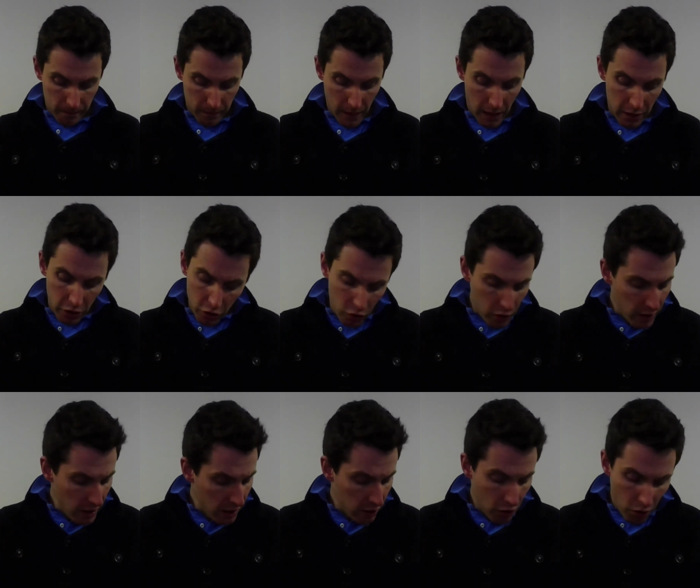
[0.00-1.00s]
And you
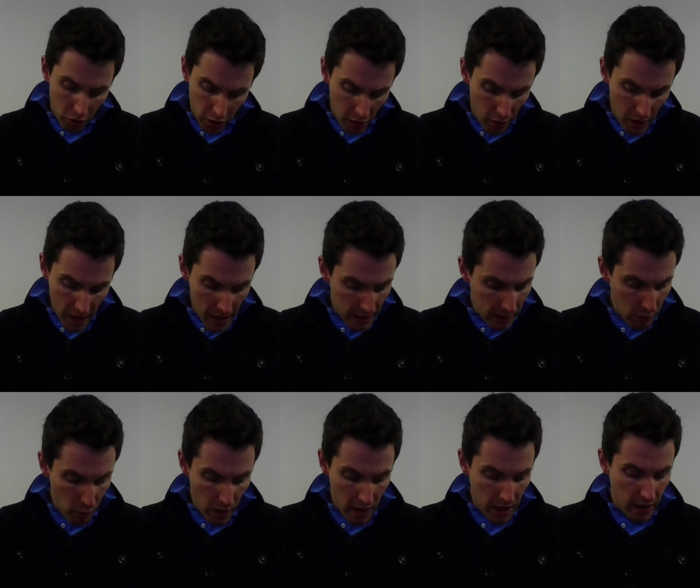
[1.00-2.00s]
need not go
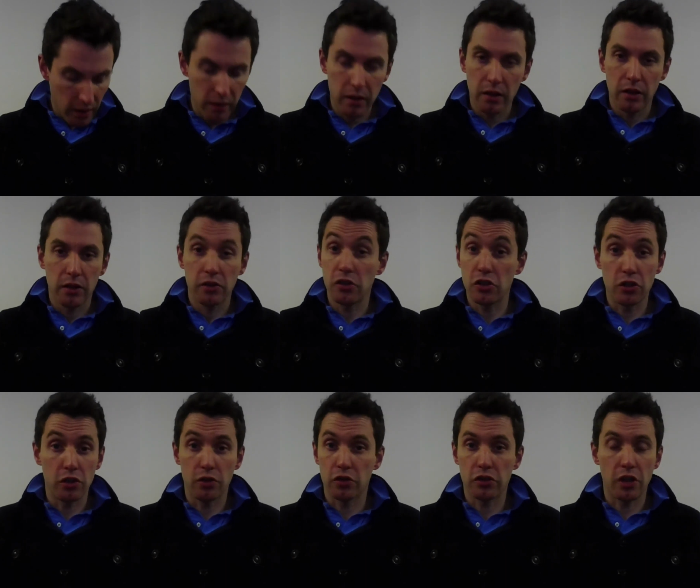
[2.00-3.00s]
anywhere to
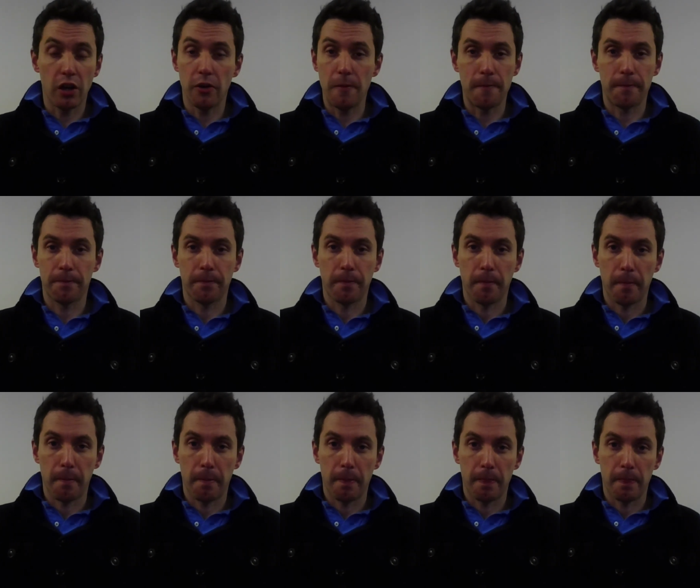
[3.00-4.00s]
do so.
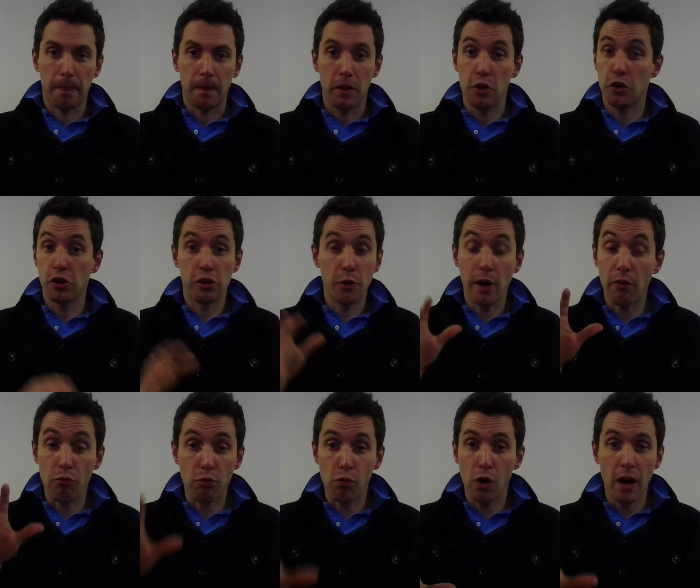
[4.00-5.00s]
You can do it
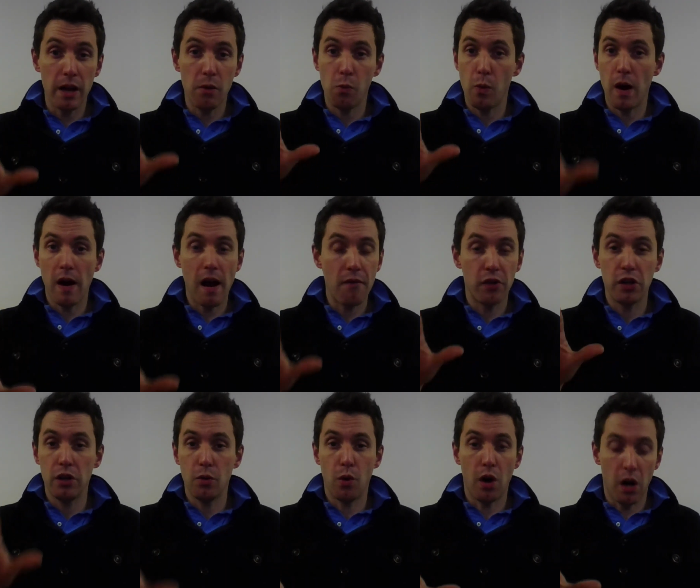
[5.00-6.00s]
right wherever
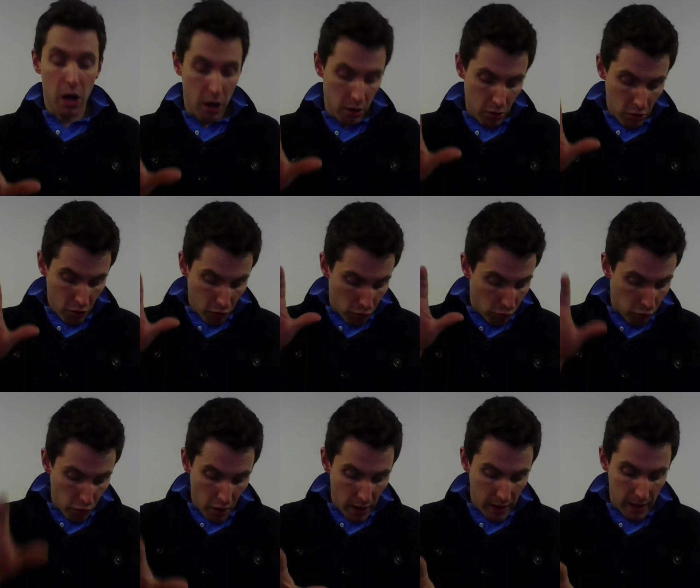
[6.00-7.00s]
you are,
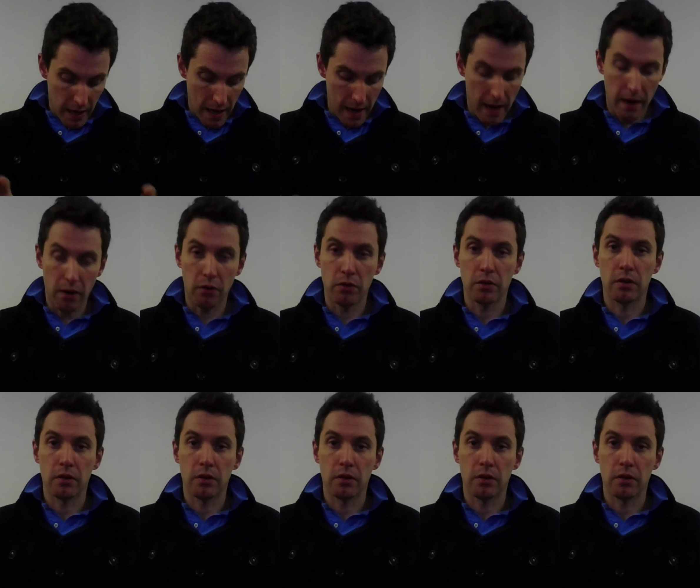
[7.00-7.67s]
right now.